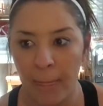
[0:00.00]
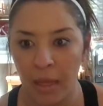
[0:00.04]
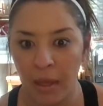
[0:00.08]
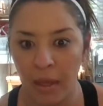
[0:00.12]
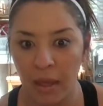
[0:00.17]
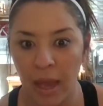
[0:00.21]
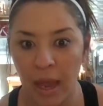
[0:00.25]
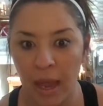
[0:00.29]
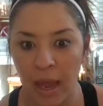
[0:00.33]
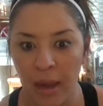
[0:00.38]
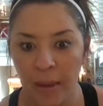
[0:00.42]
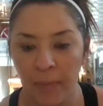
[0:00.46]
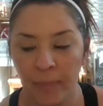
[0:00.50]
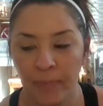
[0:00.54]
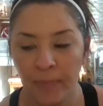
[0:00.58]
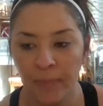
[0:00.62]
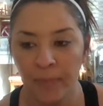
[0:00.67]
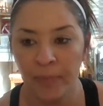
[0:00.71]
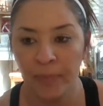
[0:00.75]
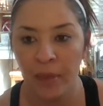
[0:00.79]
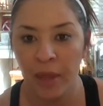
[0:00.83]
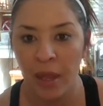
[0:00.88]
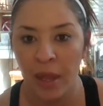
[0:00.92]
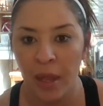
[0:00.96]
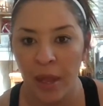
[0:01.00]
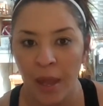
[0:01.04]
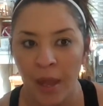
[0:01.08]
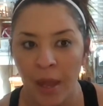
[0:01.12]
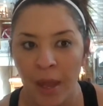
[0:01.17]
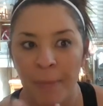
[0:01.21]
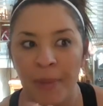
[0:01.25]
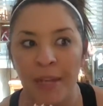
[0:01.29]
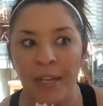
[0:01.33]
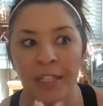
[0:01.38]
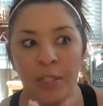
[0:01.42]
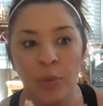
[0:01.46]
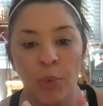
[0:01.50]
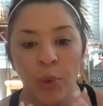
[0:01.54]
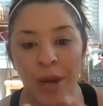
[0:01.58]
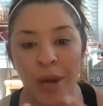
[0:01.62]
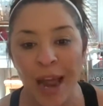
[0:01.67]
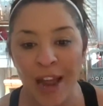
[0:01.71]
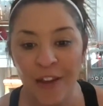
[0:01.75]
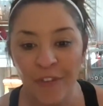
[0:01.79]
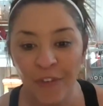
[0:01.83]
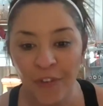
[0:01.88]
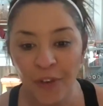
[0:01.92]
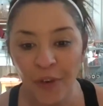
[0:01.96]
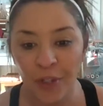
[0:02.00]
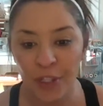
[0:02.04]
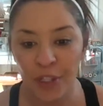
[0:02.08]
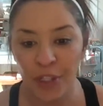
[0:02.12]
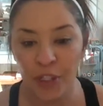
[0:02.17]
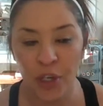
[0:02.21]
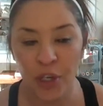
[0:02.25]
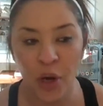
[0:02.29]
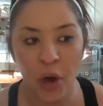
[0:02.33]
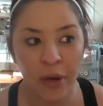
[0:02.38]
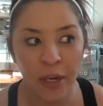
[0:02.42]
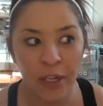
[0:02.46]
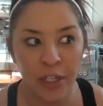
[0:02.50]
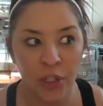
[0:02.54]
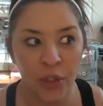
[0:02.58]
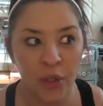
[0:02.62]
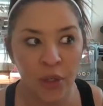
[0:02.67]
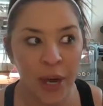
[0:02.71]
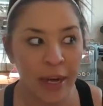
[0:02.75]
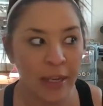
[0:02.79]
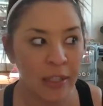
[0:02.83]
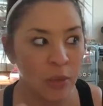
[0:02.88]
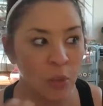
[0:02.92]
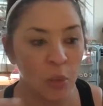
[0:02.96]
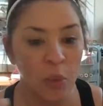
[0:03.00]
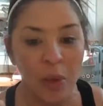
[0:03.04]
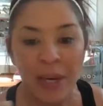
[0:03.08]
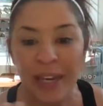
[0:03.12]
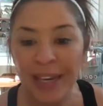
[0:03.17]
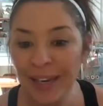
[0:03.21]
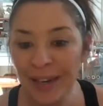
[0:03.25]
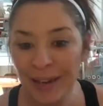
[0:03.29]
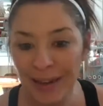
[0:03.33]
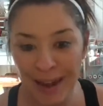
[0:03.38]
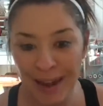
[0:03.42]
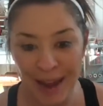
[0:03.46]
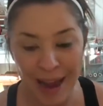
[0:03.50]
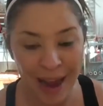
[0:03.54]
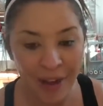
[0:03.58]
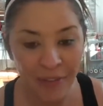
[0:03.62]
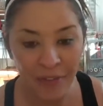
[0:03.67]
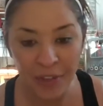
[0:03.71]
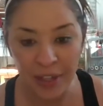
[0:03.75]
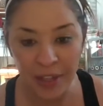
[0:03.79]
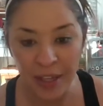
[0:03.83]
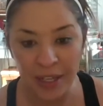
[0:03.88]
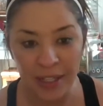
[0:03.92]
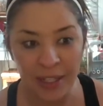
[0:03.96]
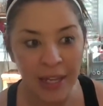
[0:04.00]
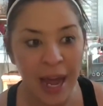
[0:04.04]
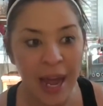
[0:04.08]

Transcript: Okay? Because when I first started, you guys, we didn't have this.